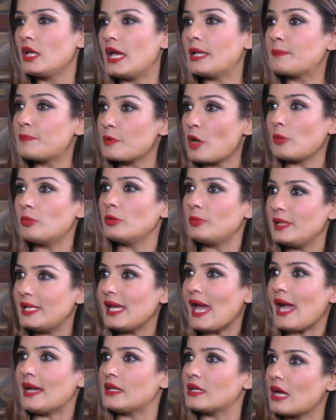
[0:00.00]
And probably
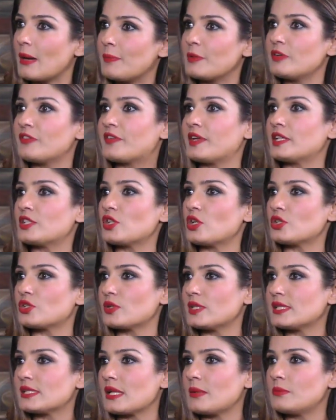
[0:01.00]
had a couple of kids
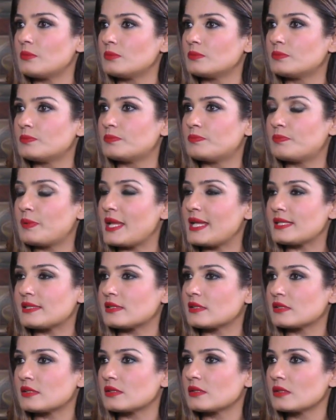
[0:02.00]
also in some
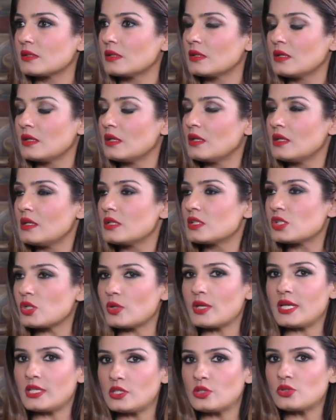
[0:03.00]
place. So
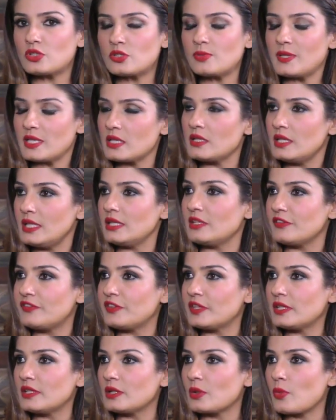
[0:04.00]
it used to be really
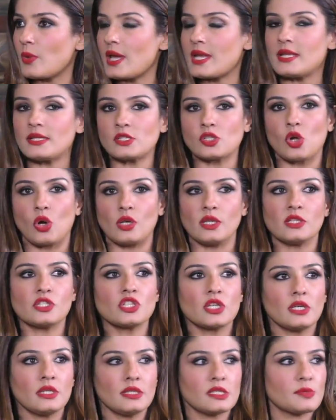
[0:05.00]
difficult. Whereas
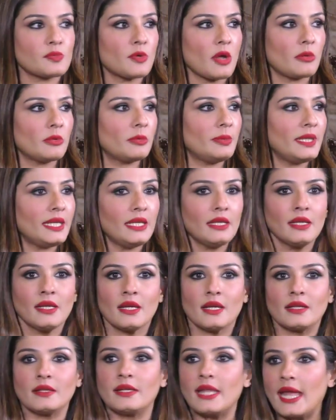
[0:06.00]
college girls probably
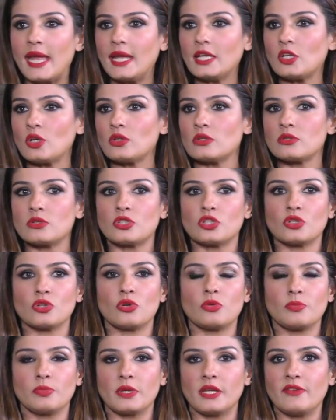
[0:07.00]
date or, you
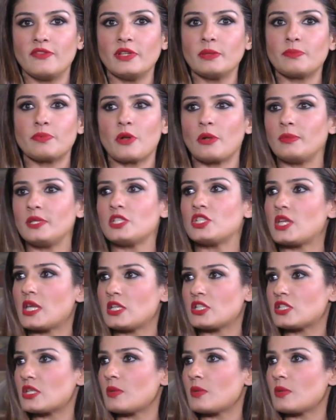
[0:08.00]
know, even probably change